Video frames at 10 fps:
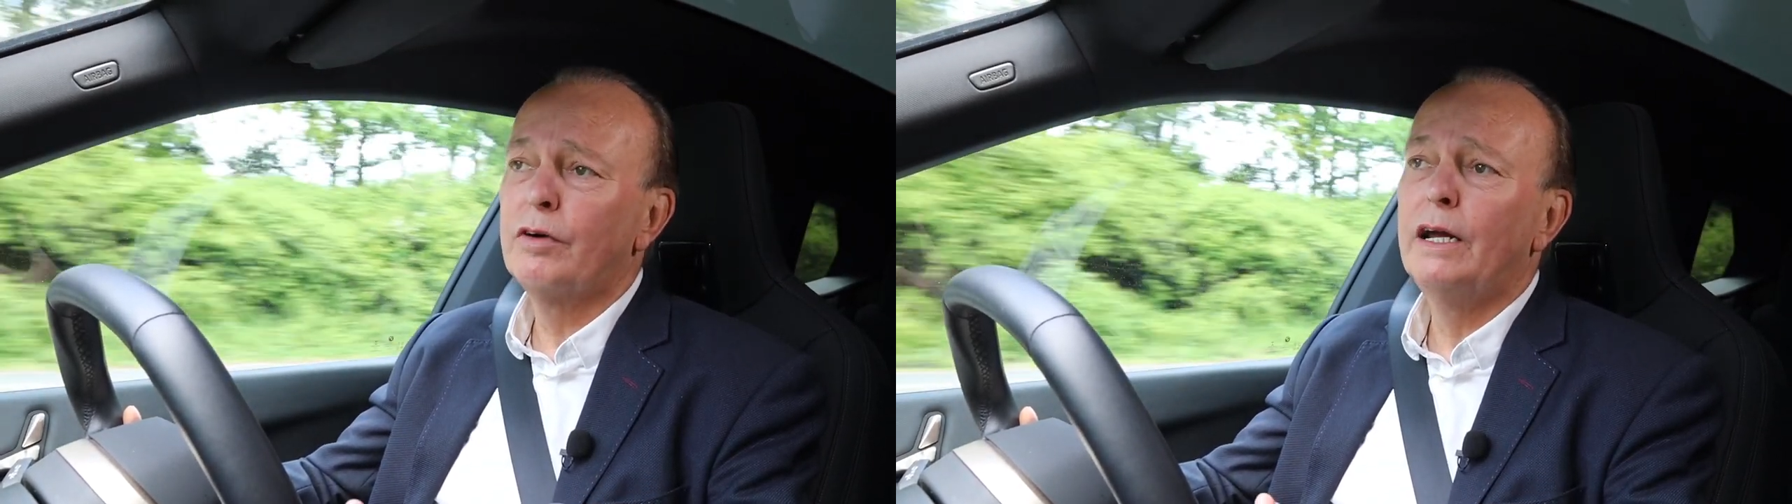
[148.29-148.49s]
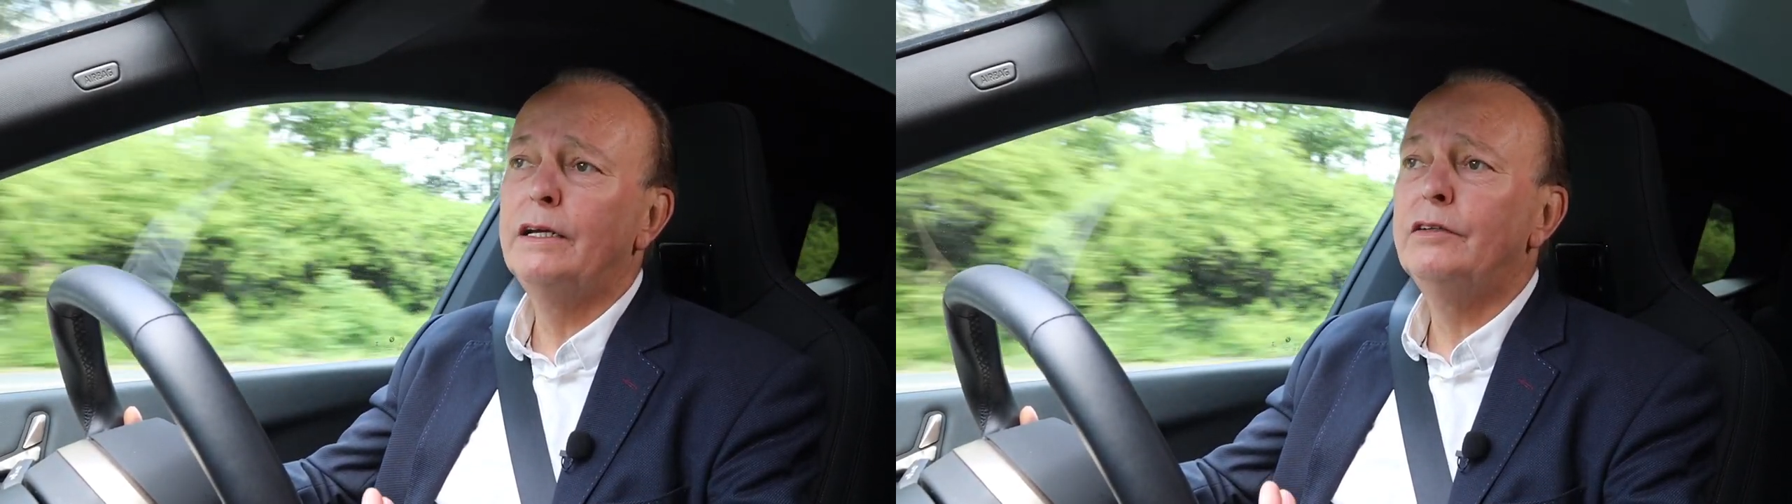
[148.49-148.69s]

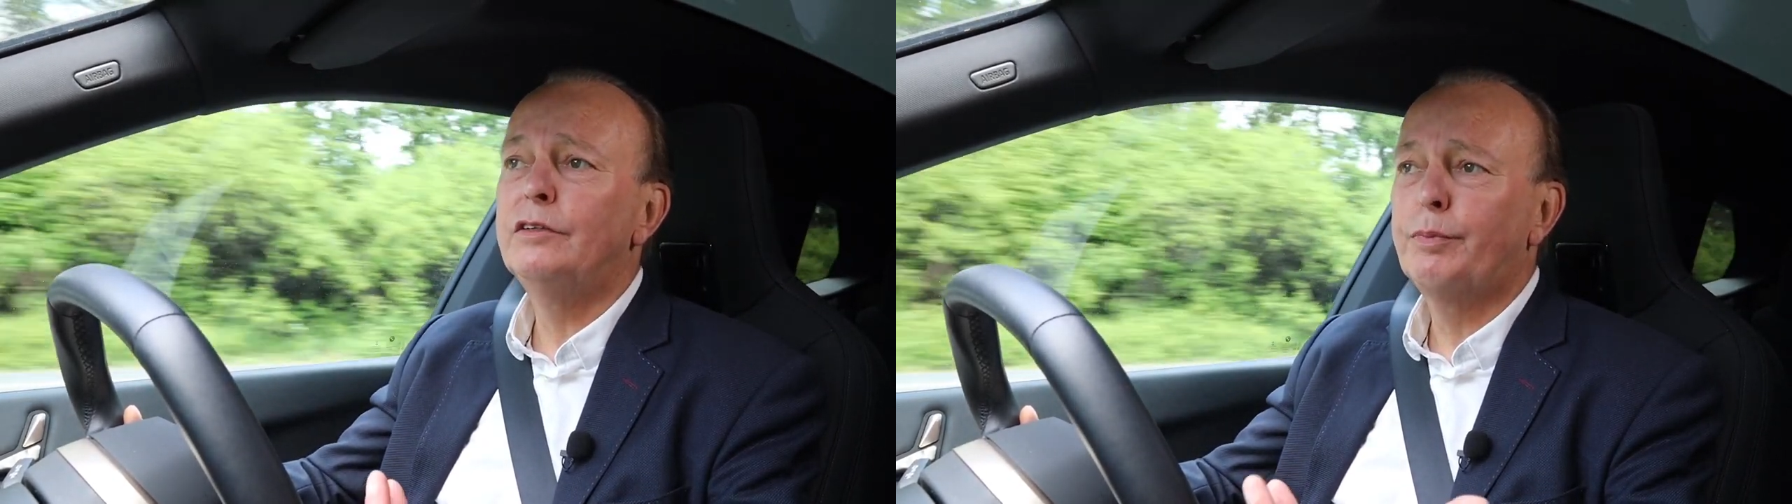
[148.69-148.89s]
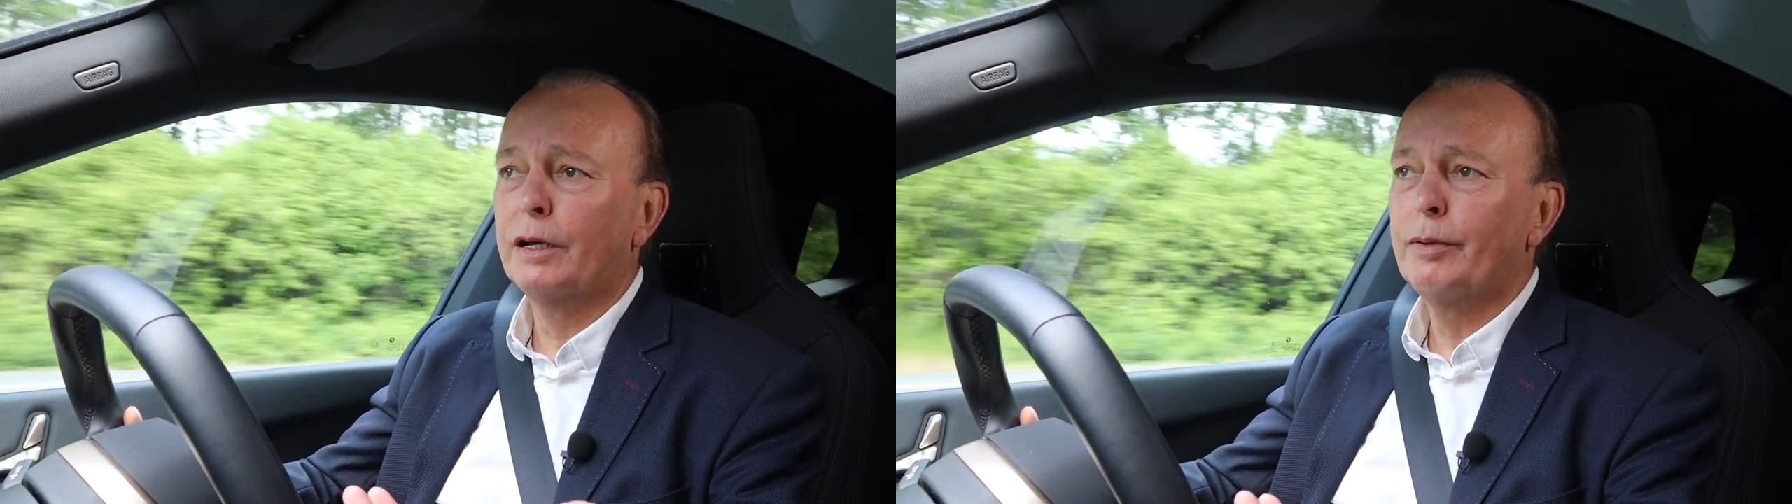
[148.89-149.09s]

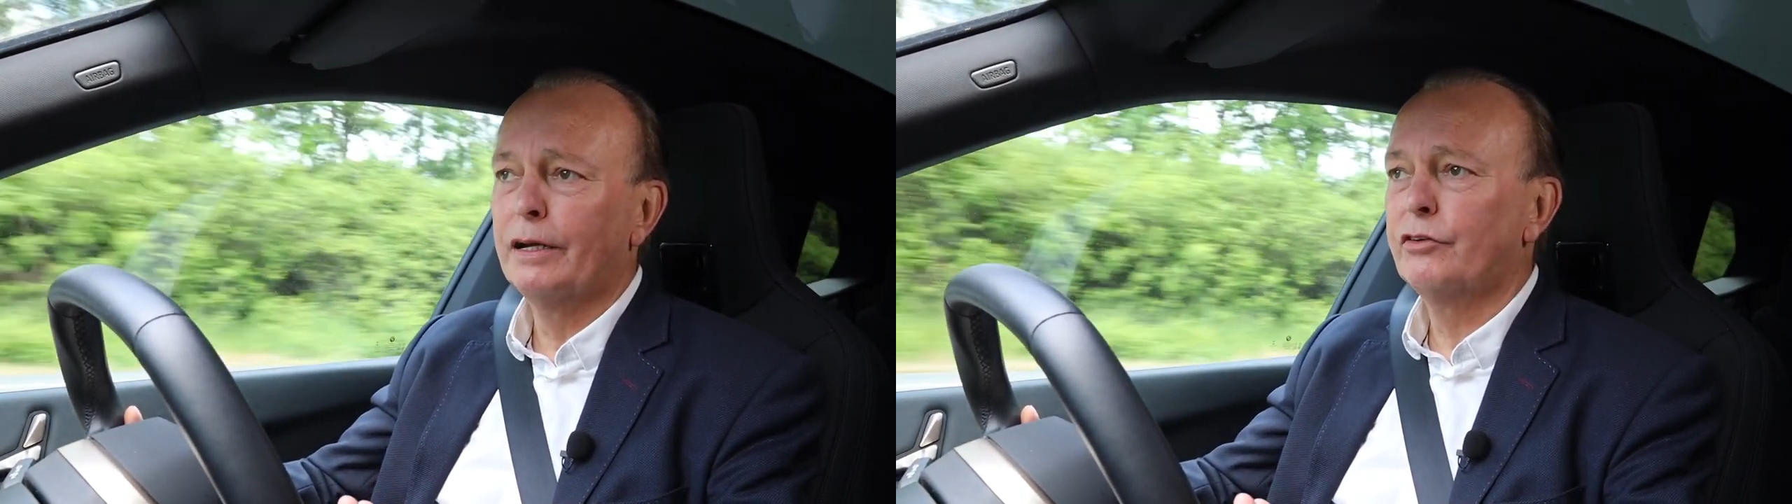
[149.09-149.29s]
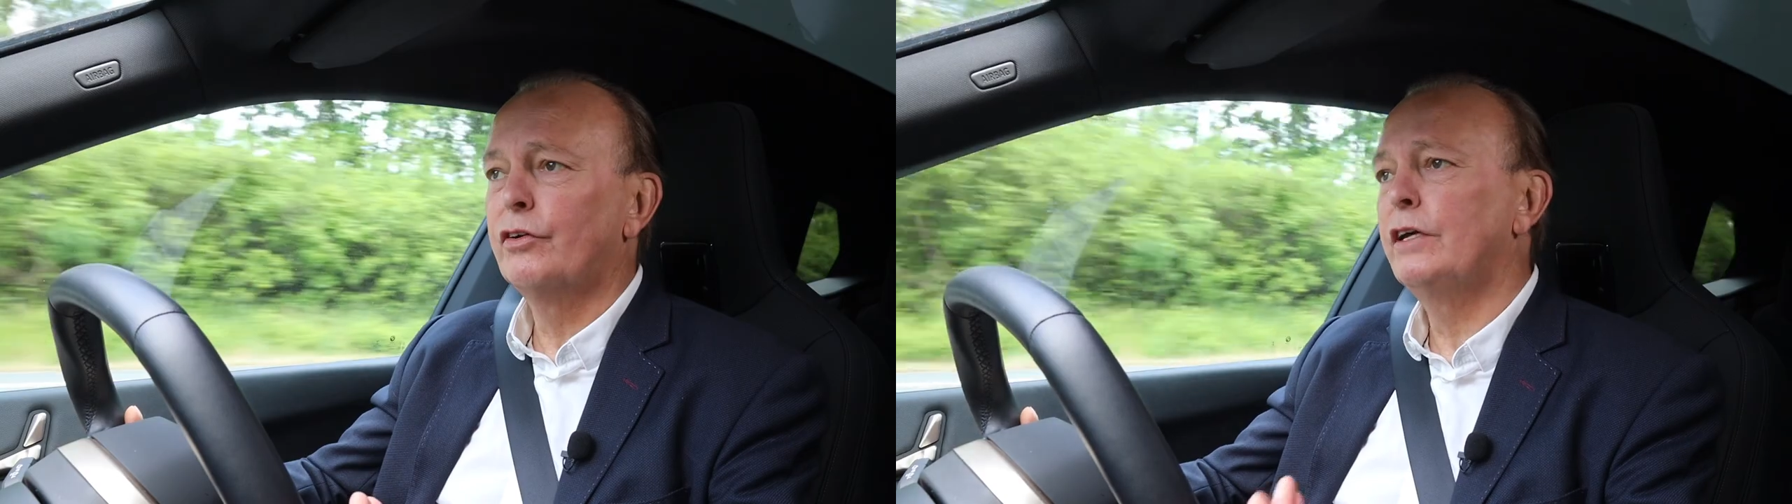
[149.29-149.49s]
range, bigger
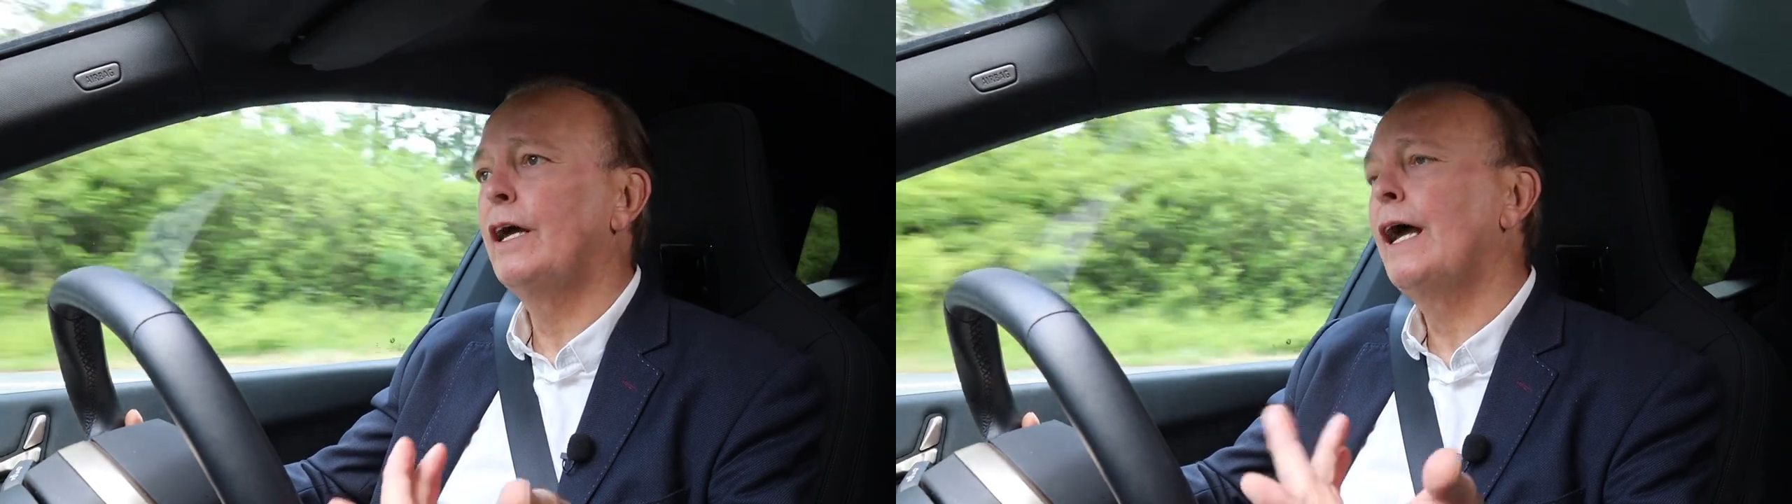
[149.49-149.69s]
battery,